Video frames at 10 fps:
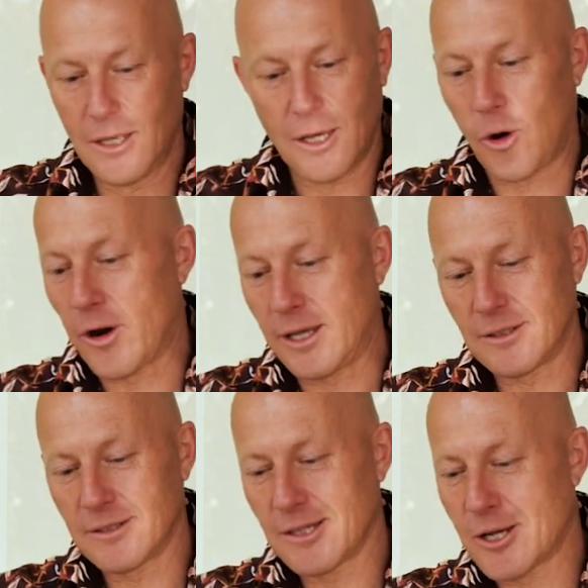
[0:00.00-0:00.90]
a great
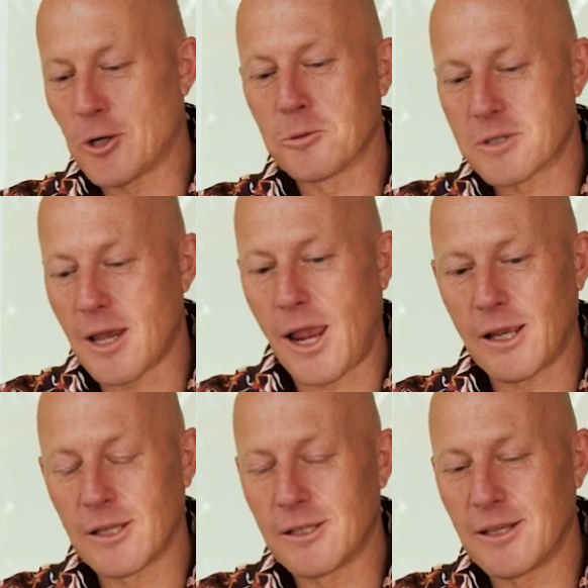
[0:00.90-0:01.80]
cold
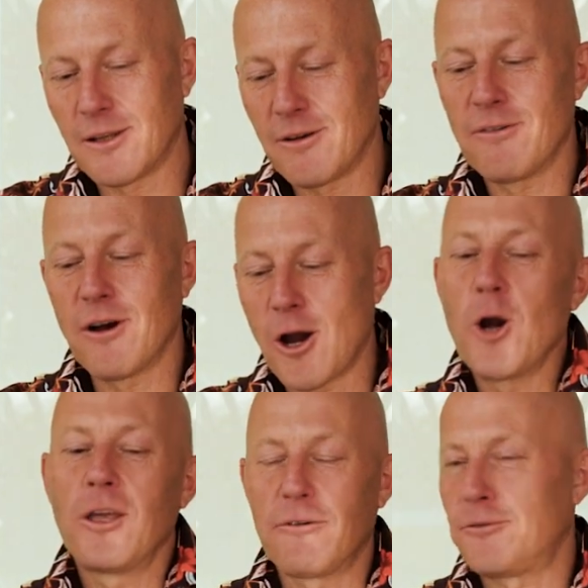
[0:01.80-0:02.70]
tank, and
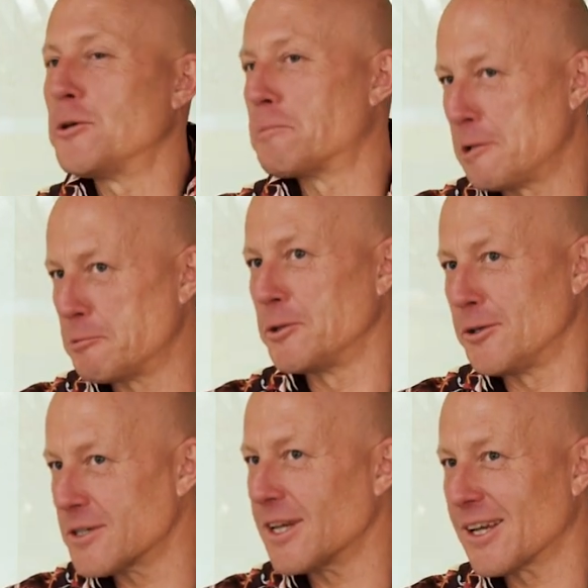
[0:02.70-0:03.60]
only a few people
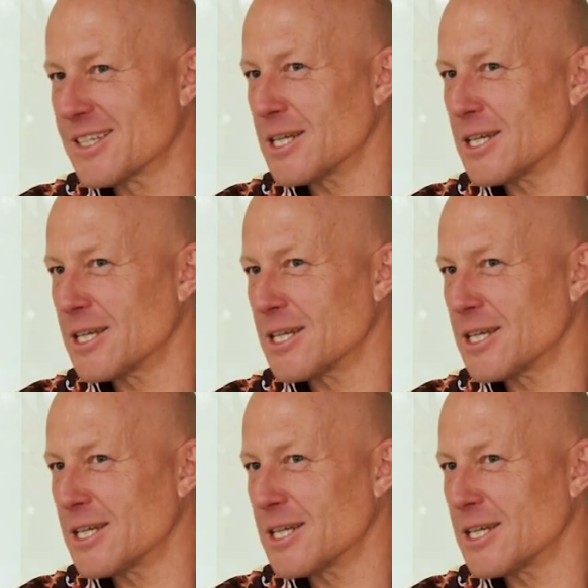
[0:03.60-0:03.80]
use it because mm-hmm.